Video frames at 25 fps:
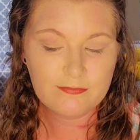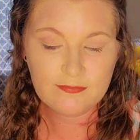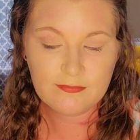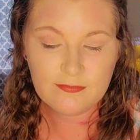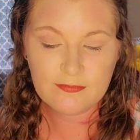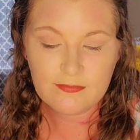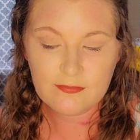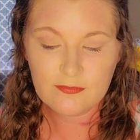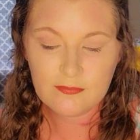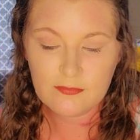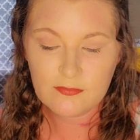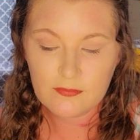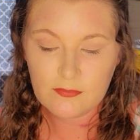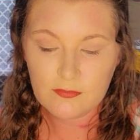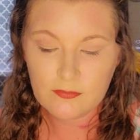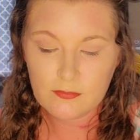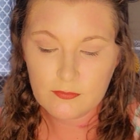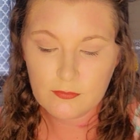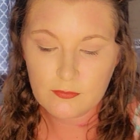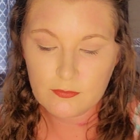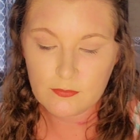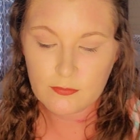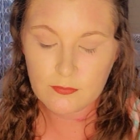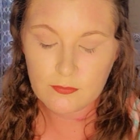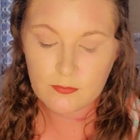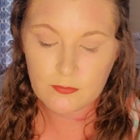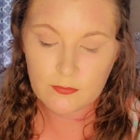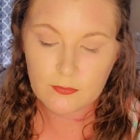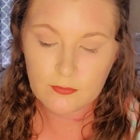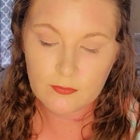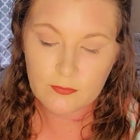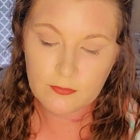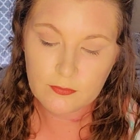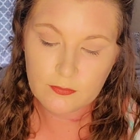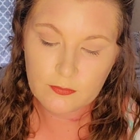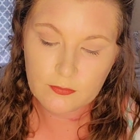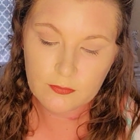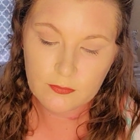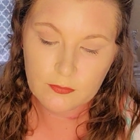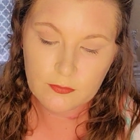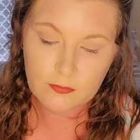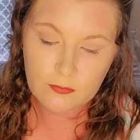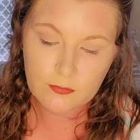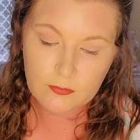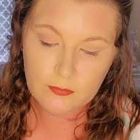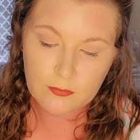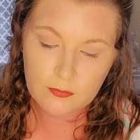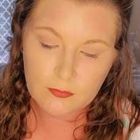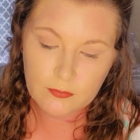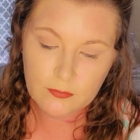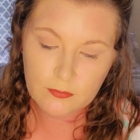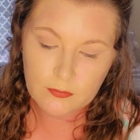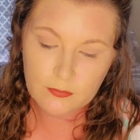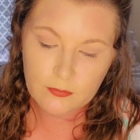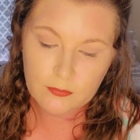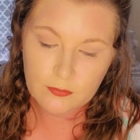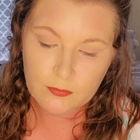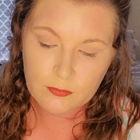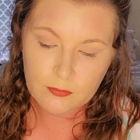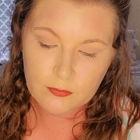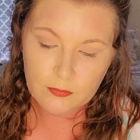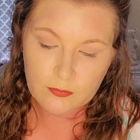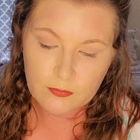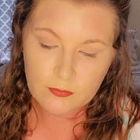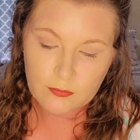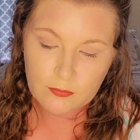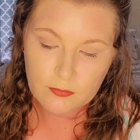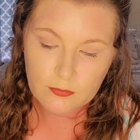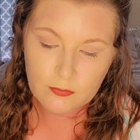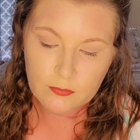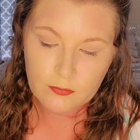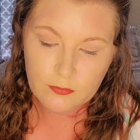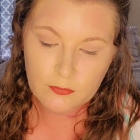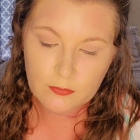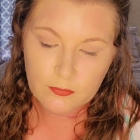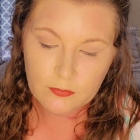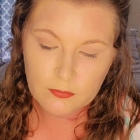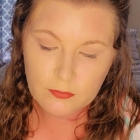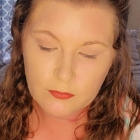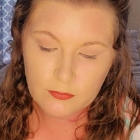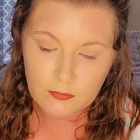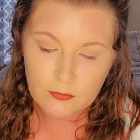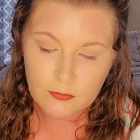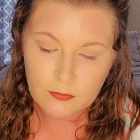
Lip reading: Nobody speaks.